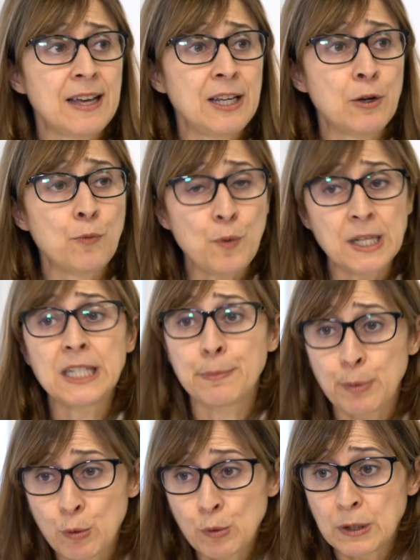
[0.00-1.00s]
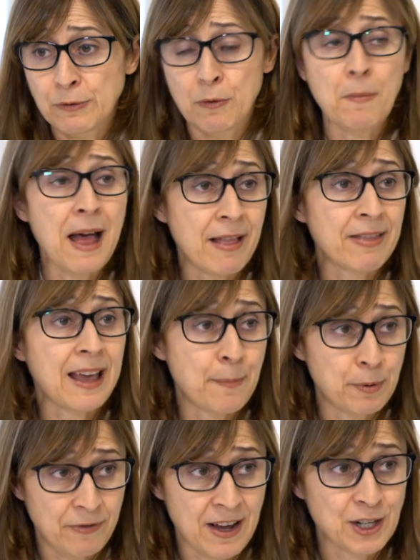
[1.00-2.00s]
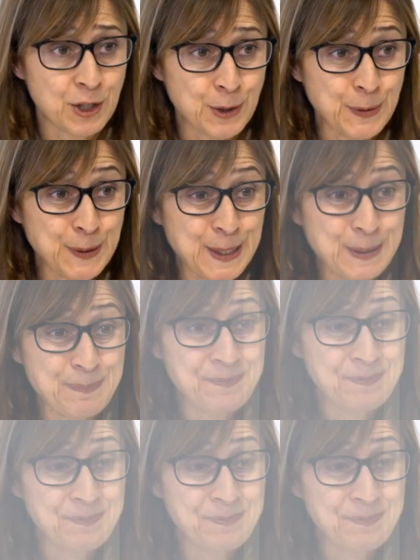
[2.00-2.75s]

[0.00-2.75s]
you know, with support from healthcare professionals.